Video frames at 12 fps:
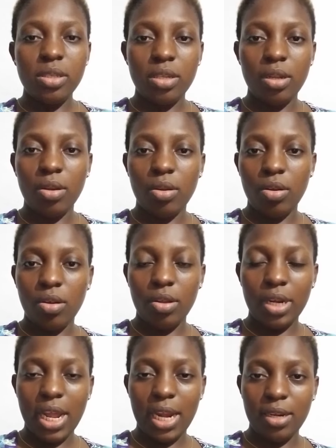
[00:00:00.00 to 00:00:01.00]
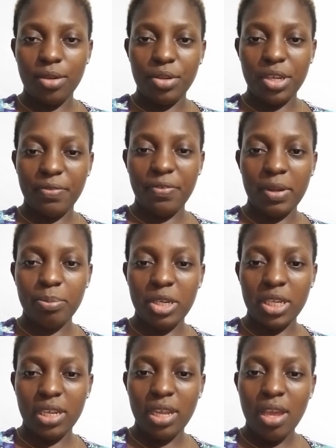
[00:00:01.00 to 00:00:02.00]
The Lord, hallelujah,
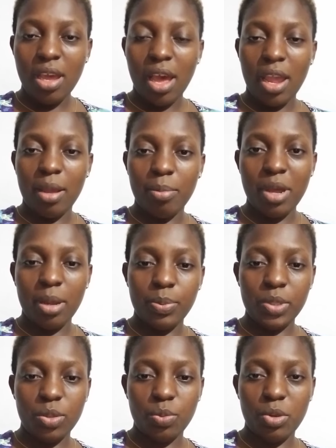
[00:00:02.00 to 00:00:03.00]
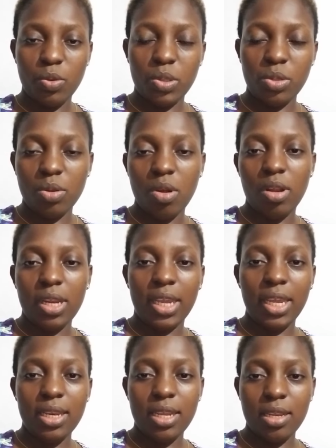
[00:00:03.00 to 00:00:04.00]
family. I am happy to be with you all
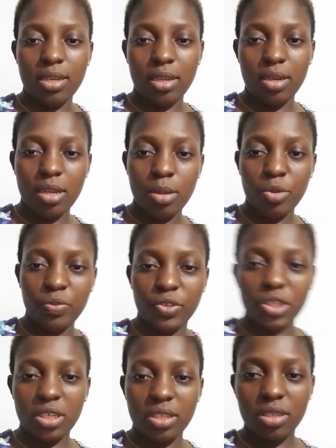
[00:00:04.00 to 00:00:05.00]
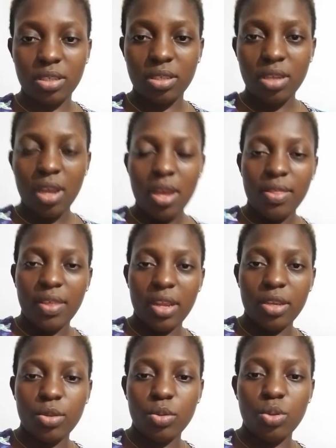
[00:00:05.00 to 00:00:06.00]
again in the name of Jesus.
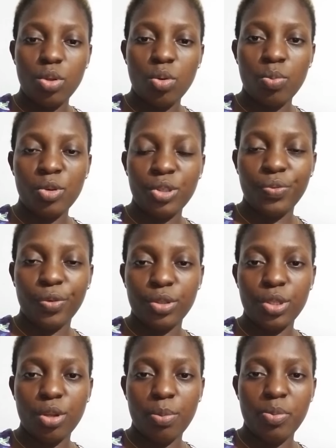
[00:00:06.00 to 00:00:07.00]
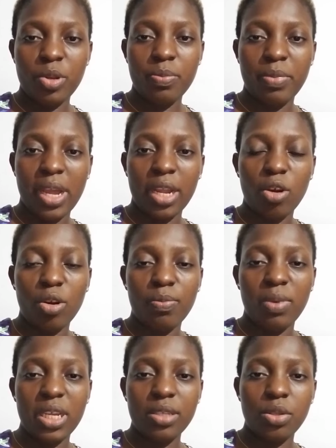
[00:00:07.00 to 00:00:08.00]
Thank you so much for stopping by.
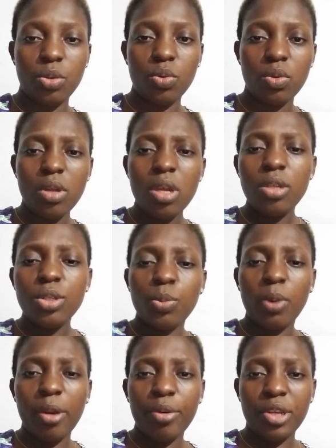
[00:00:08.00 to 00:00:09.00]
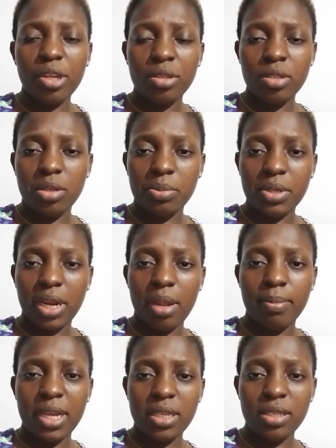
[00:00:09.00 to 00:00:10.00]
God bless you. To my returning
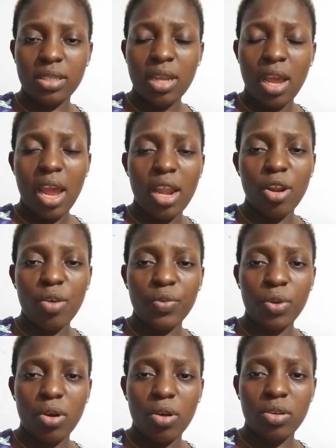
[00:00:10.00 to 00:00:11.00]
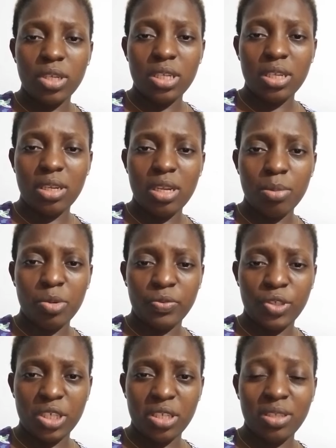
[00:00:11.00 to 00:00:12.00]
subscribers, I love you all in the name
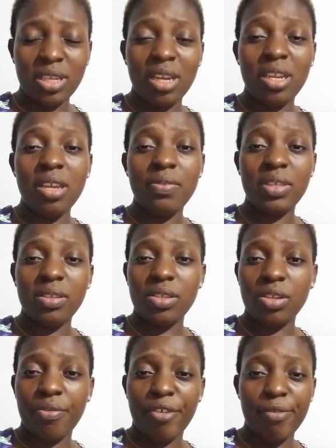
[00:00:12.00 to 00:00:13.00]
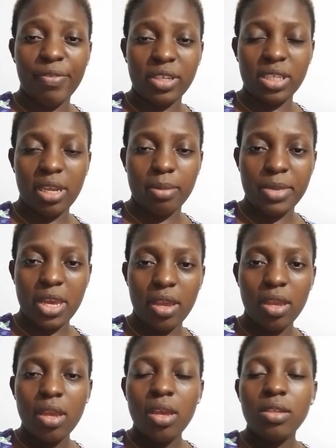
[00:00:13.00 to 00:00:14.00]
of Jesus. And if this is your very first time
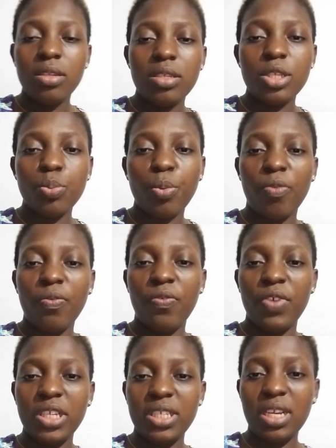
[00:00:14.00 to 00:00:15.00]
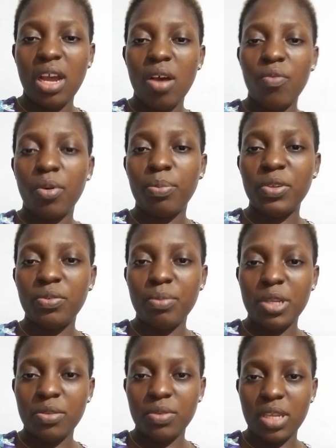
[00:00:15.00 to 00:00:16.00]
here, this is Prophetic Hour of
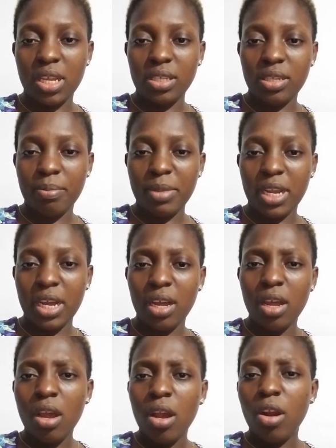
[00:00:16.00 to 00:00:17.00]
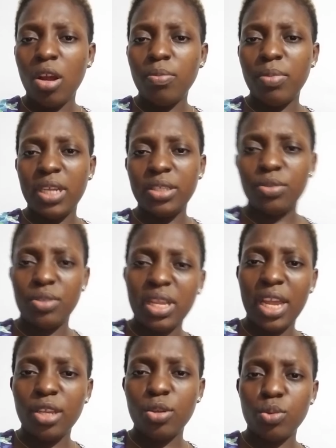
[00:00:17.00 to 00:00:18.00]
Upliftment with Esther Mega. God bless you.
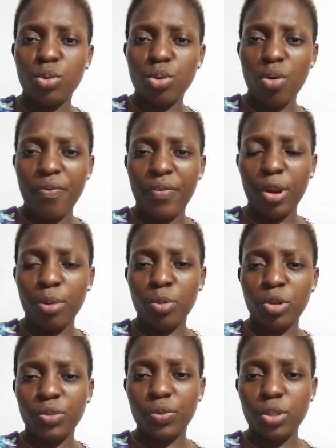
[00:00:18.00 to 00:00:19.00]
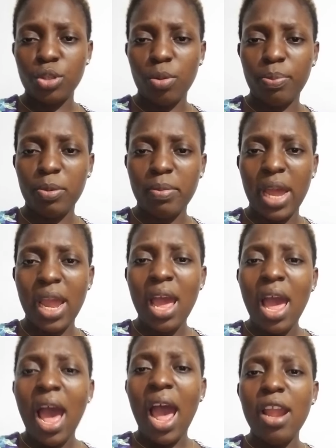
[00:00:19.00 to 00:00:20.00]
Thank you so very much for stopping by.
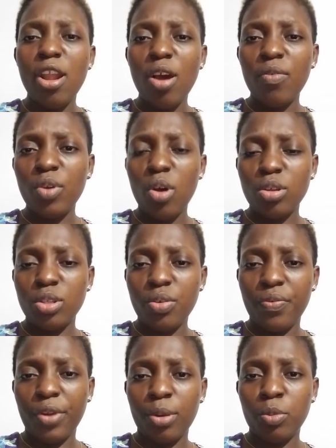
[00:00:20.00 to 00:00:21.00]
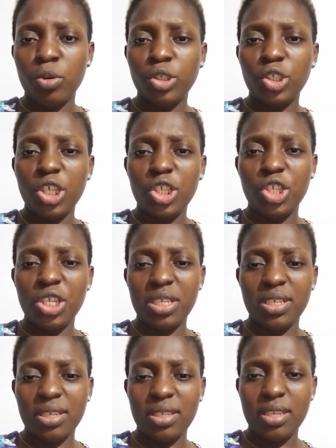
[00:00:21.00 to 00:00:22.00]
I love you also very much in
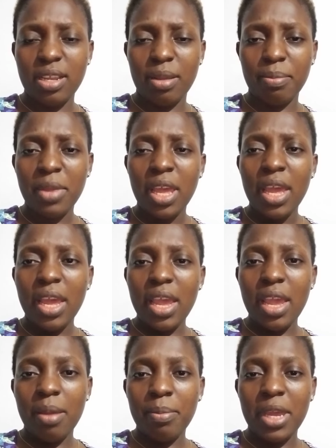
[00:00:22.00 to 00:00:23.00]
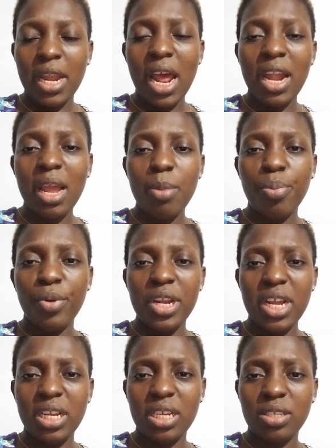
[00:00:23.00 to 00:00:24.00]
Jesus' name. Amen. And I pray
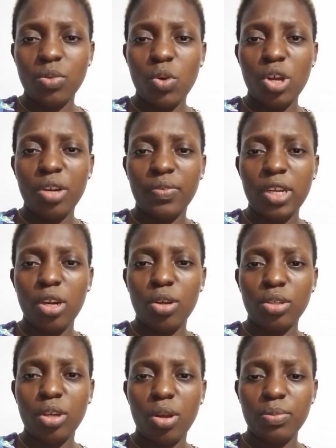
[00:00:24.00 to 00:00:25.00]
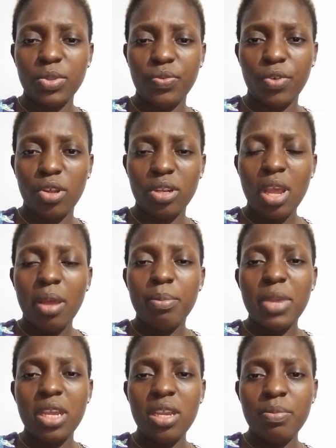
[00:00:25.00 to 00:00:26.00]
that as the word of the Lord comes forth,
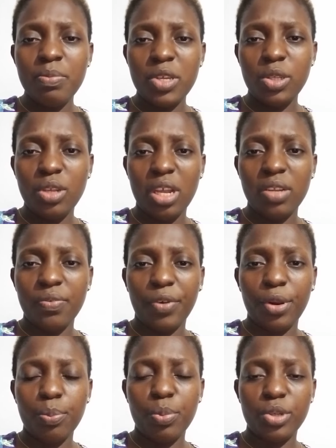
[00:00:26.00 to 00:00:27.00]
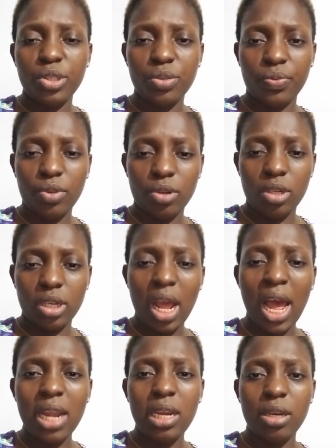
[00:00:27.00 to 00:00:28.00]
may it meet you at the very point of your need.
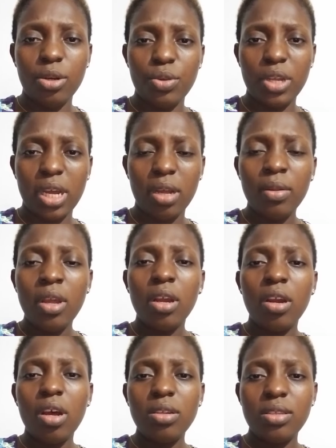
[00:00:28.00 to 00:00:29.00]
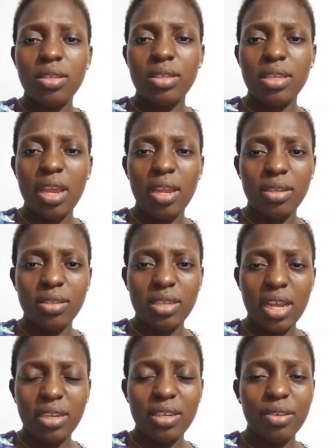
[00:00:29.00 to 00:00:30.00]
Hallelujah. God says
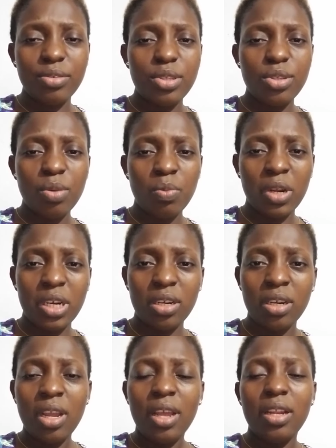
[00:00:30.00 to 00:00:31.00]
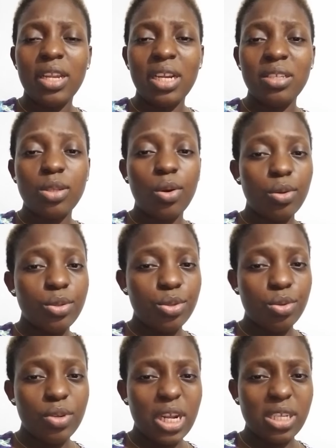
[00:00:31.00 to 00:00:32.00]
that there is someone that is close
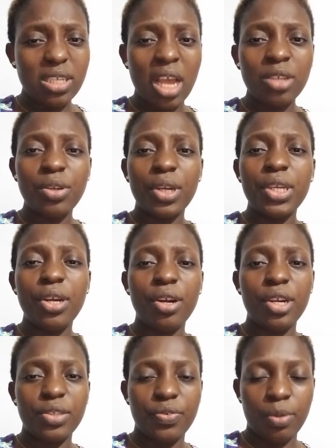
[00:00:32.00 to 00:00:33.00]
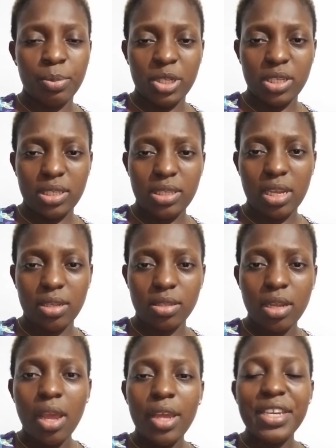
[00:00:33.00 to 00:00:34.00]
to you that is actually hurt from a
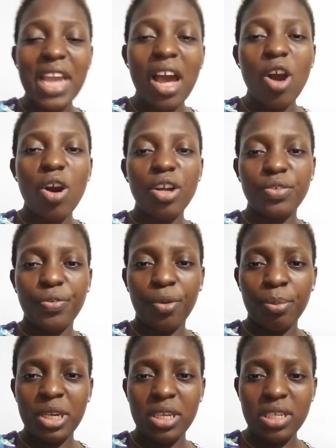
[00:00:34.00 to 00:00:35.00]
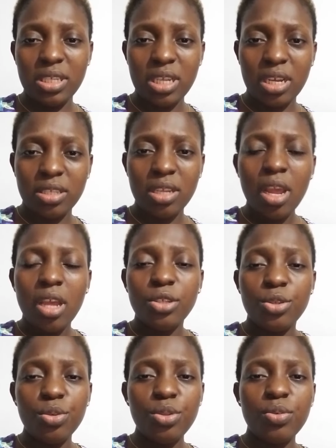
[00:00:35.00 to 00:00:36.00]
distance. They are hurt from a distance
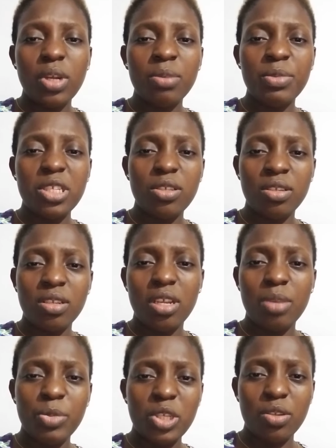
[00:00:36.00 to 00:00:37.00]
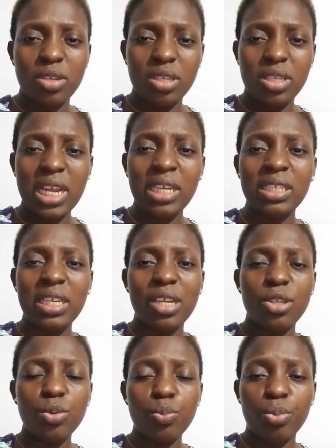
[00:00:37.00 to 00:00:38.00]
due to a misunderstanding
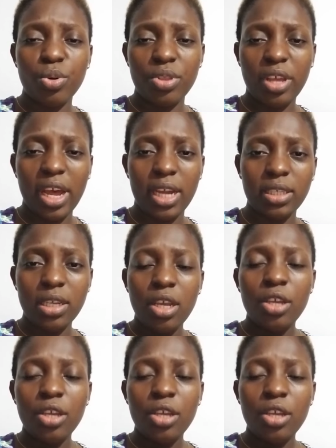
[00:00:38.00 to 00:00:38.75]
that you both had.